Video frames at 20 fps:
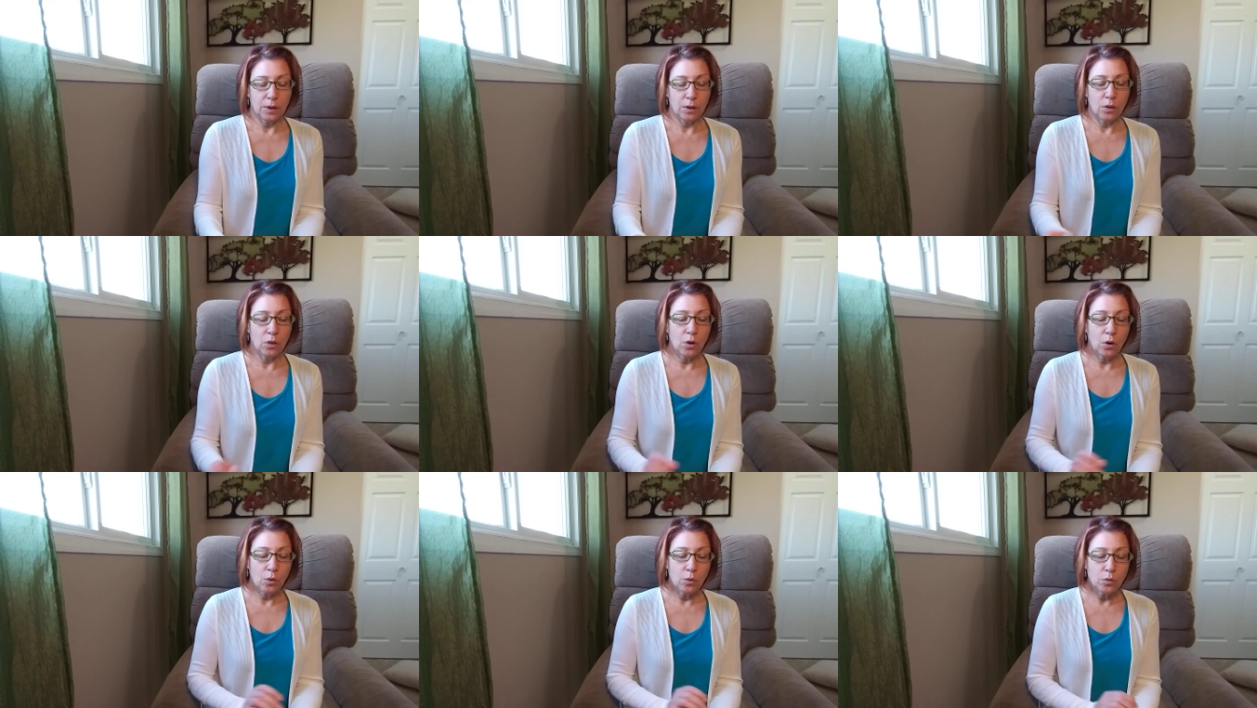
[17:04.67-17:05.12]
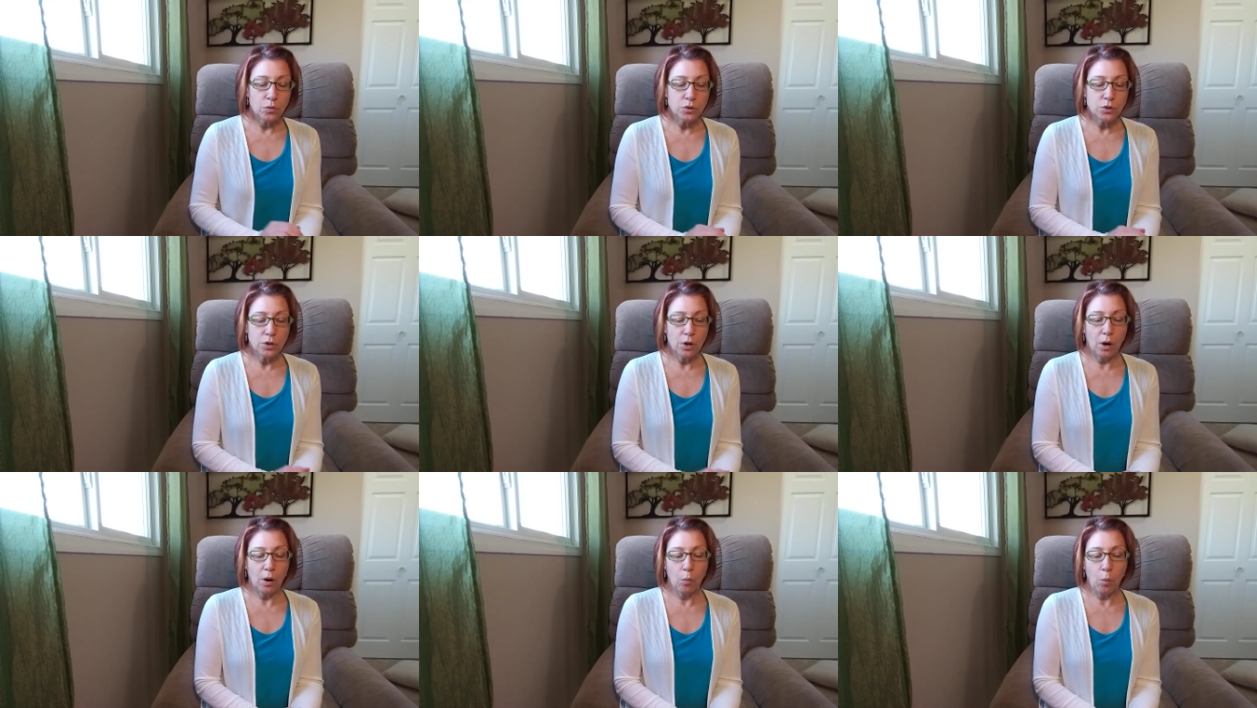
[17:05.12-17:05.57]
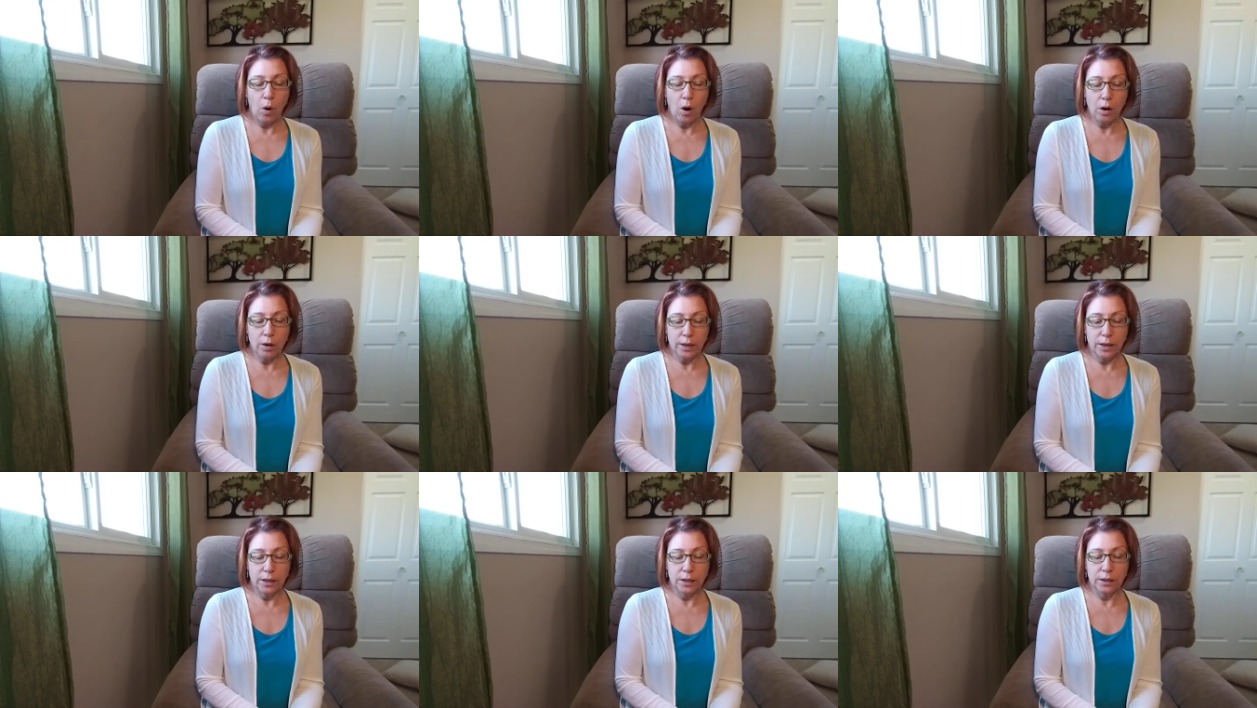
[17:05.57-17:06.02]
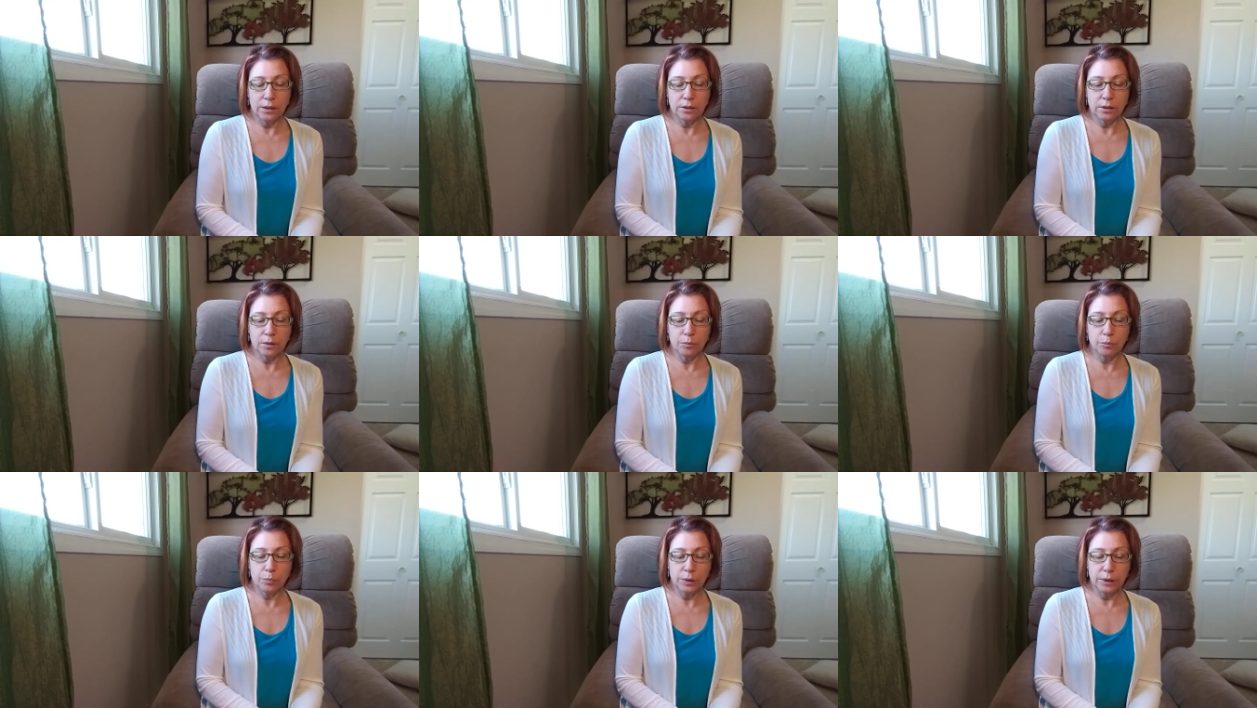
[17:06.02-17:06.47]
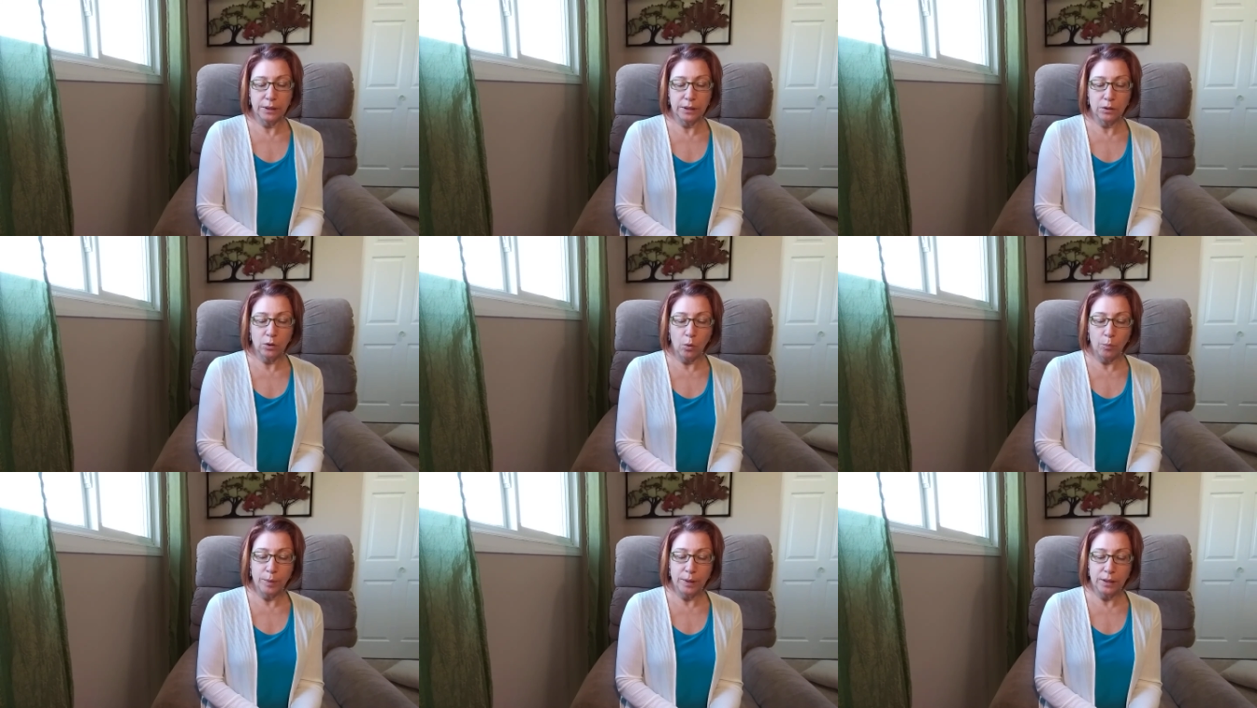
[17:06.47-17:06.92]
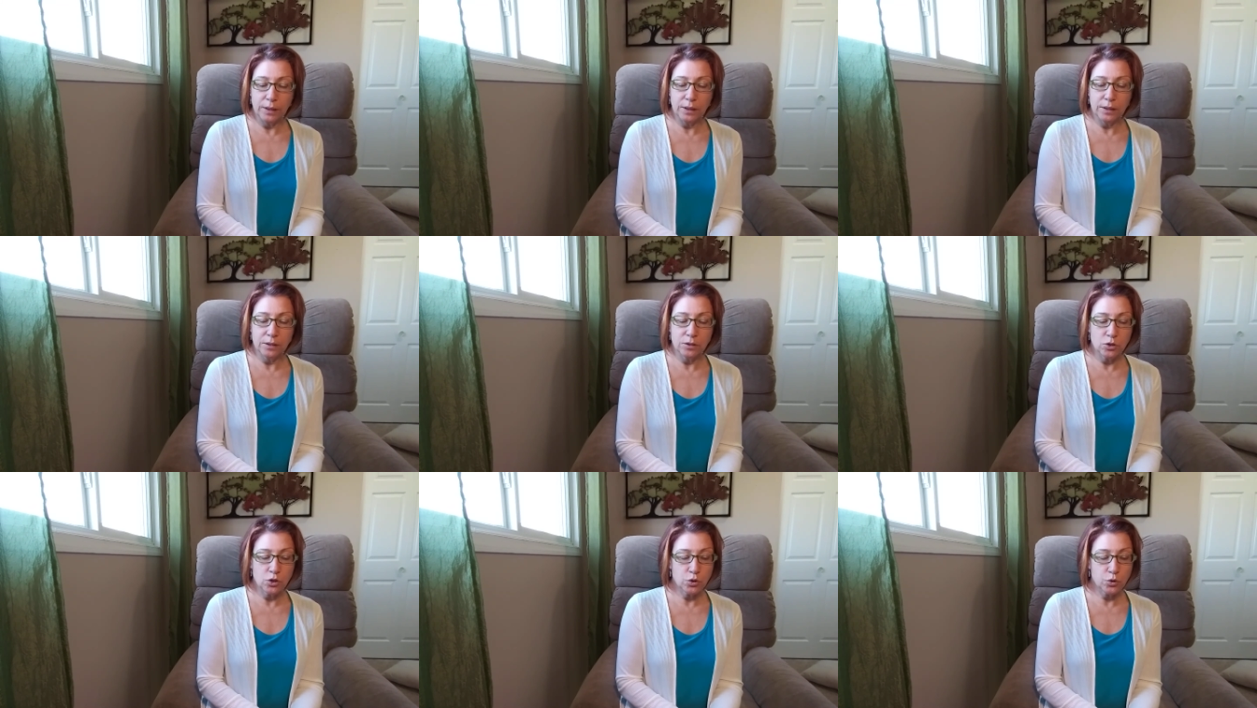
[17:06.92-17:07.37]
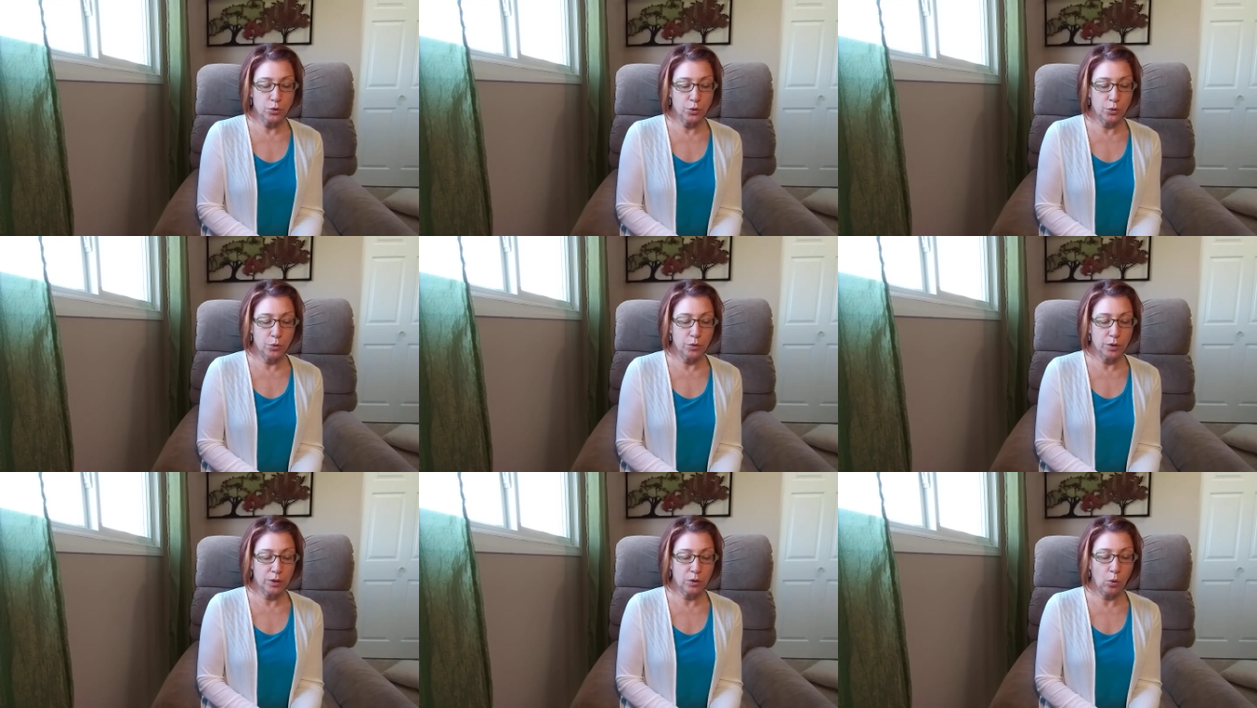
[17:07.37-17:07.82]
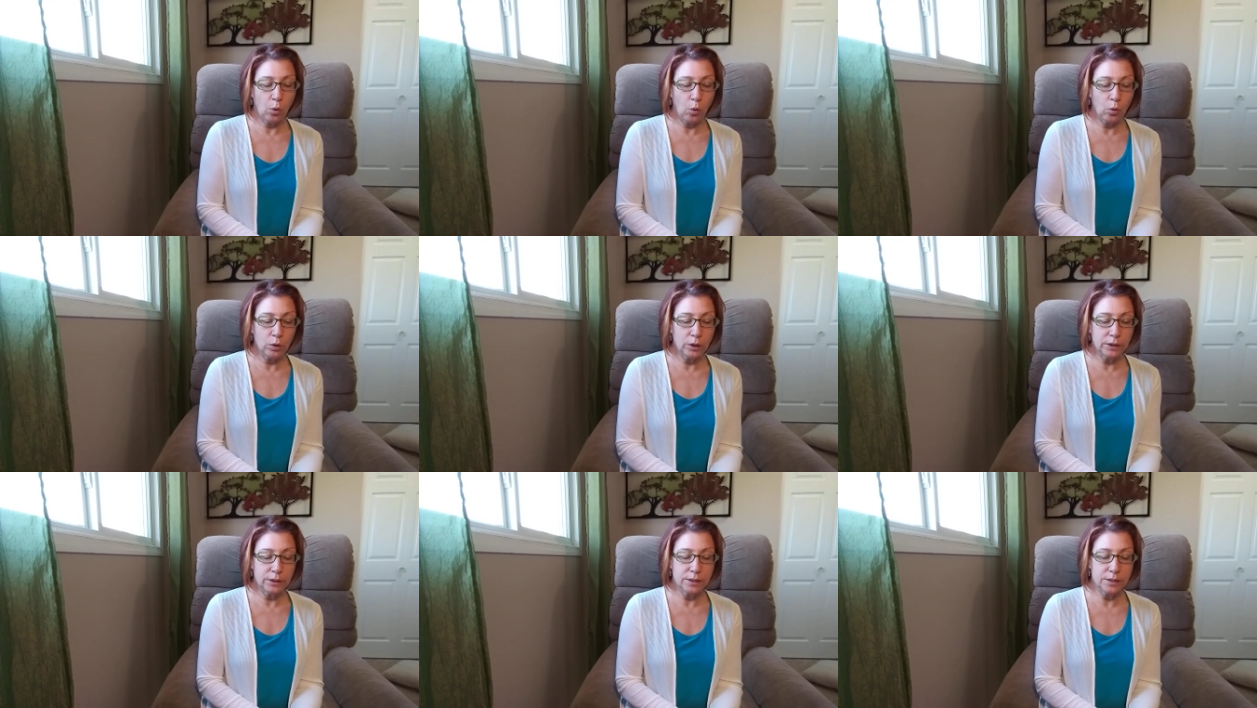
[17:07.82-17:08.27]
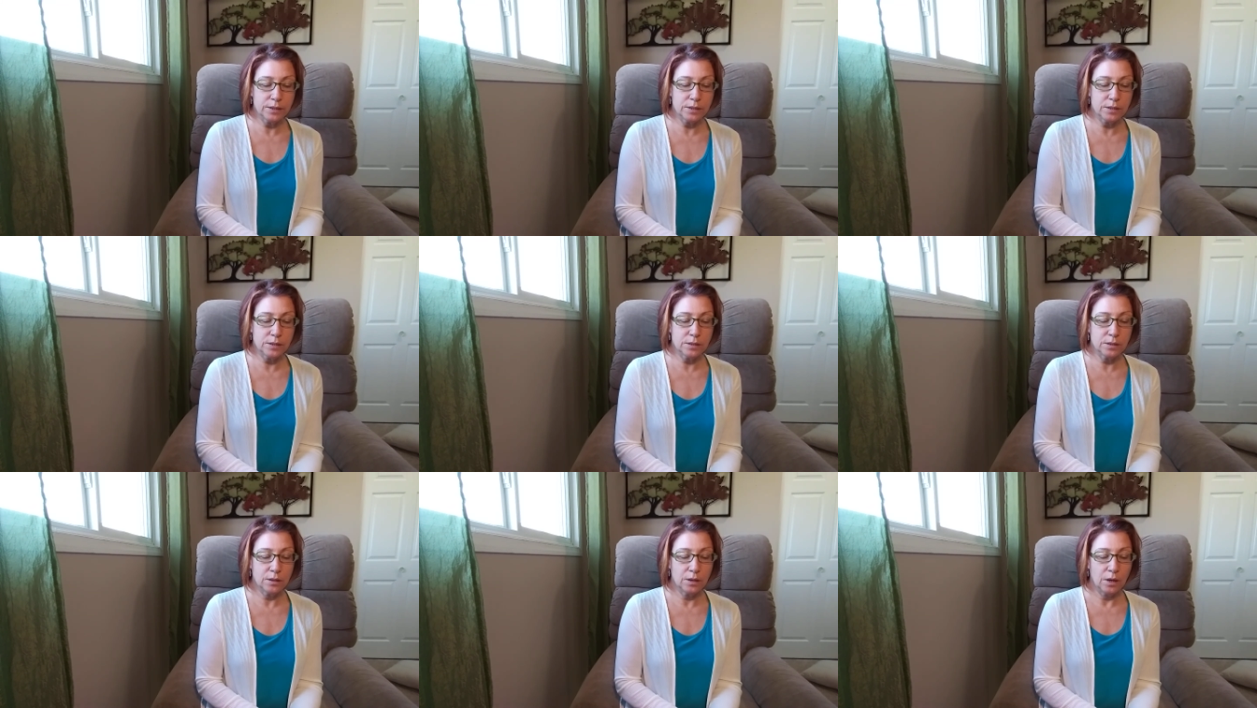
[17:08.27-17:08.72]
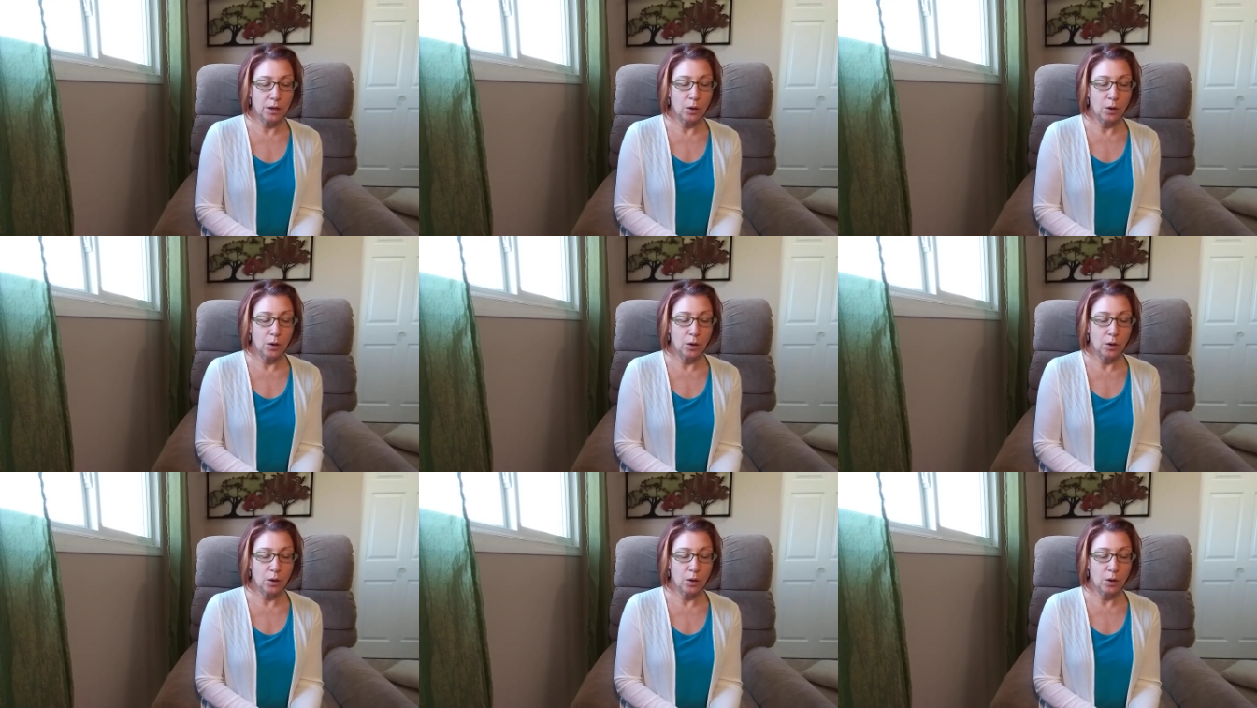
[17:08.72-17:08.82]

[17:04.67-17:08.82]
Those not walking in complete obedience, truth, and holiness